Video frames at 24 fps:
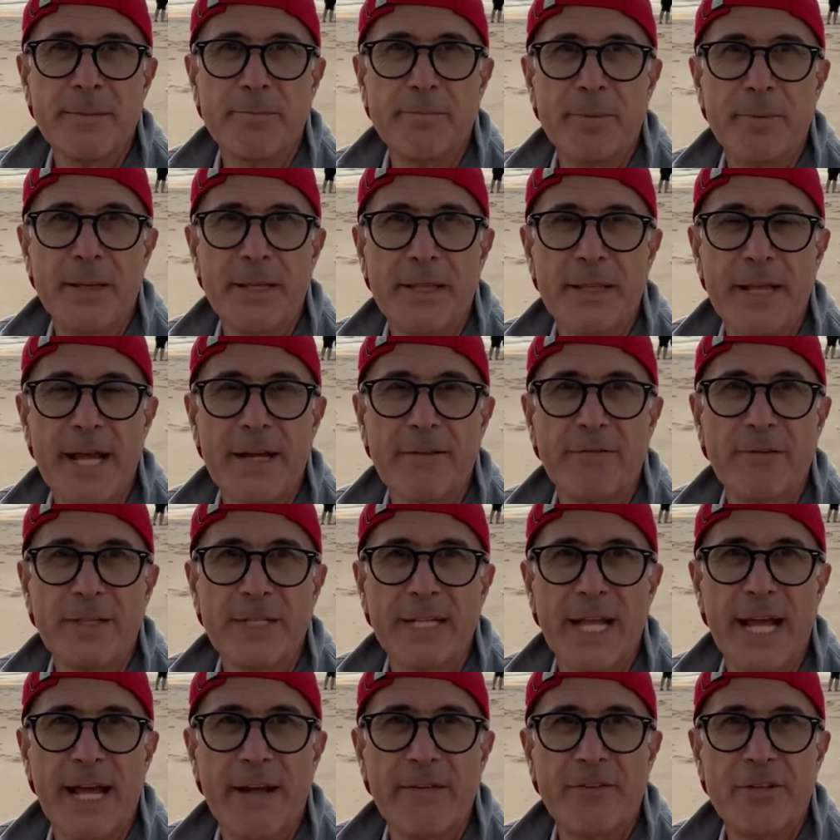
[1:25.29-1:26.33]
be thankful to
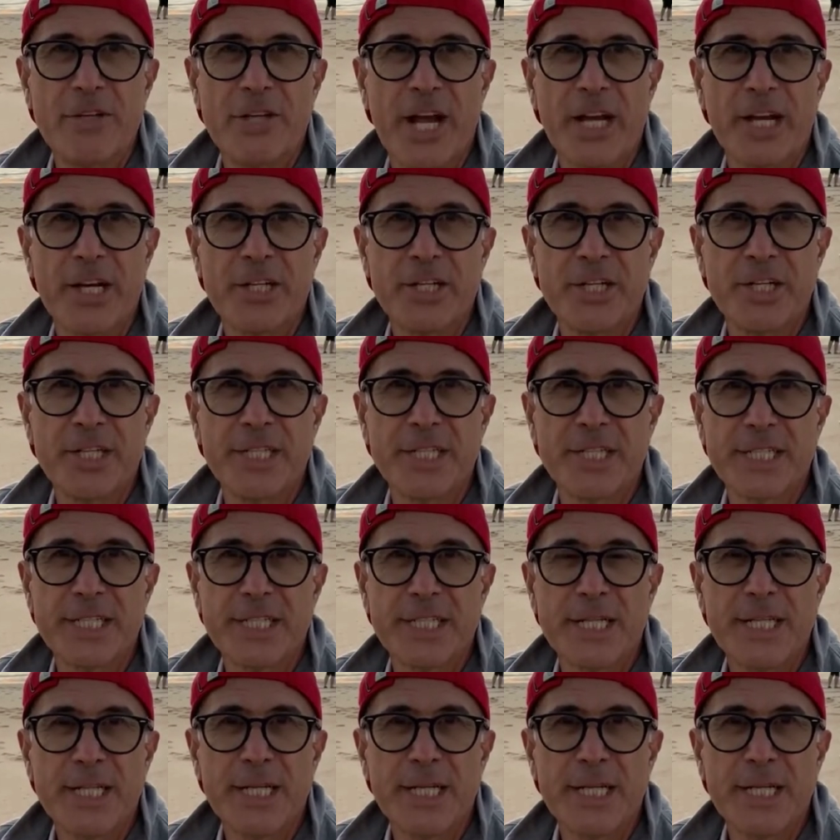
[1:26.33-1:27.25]
have challenges,